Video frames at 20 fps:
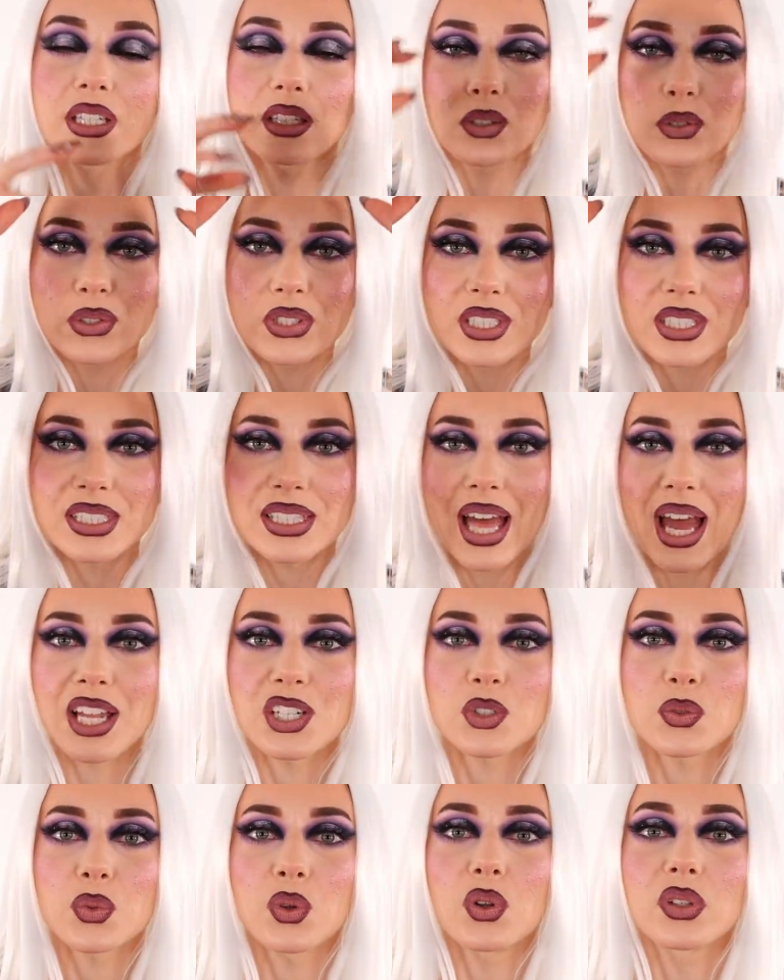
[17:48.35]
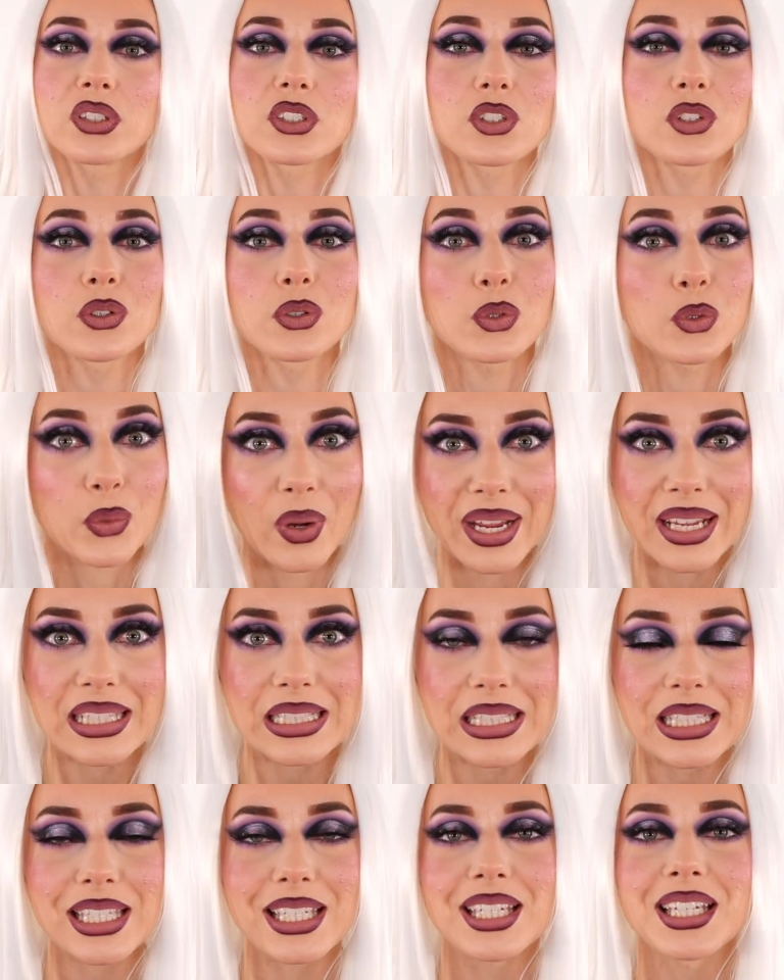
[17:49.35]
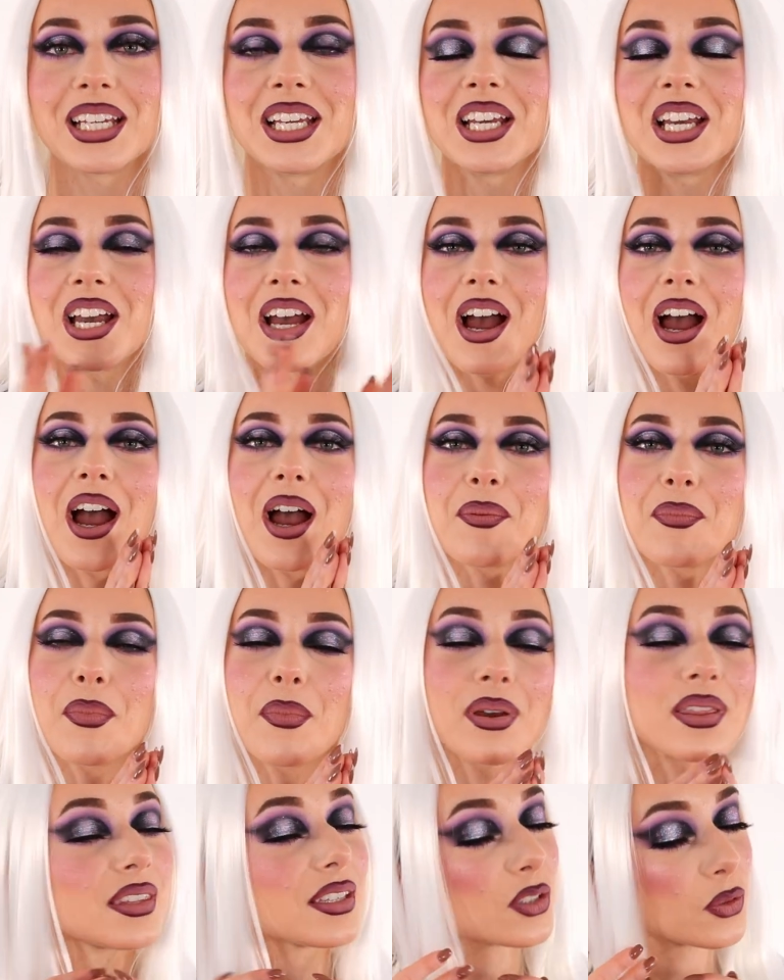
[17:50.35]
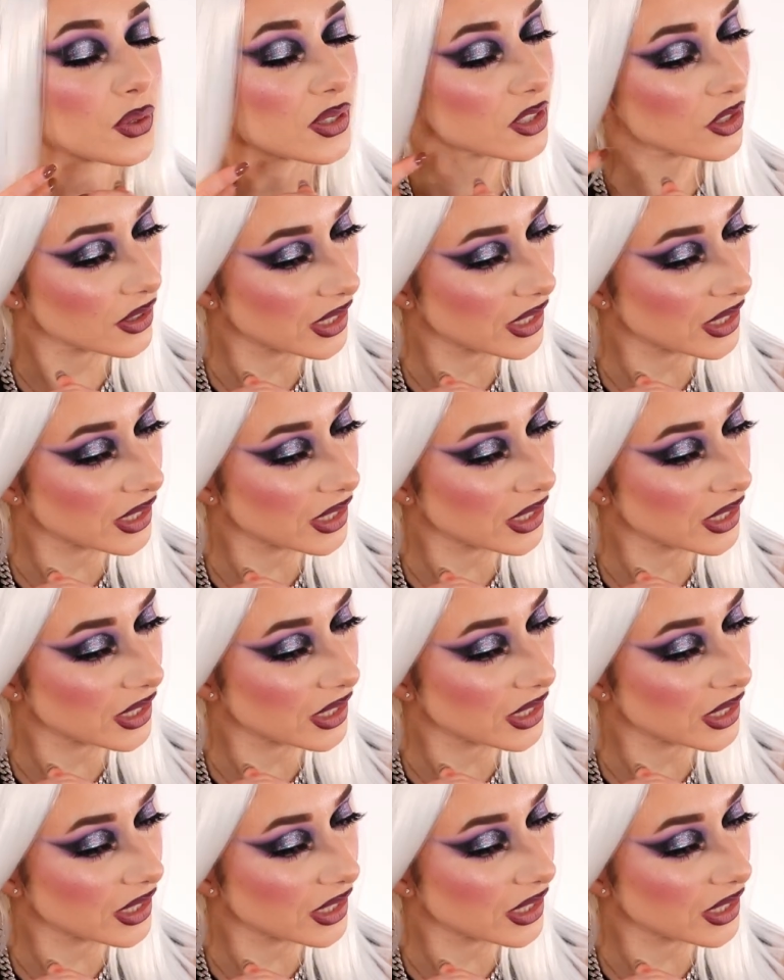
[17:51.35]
It looks natural. It doesn't look crazy. But these ones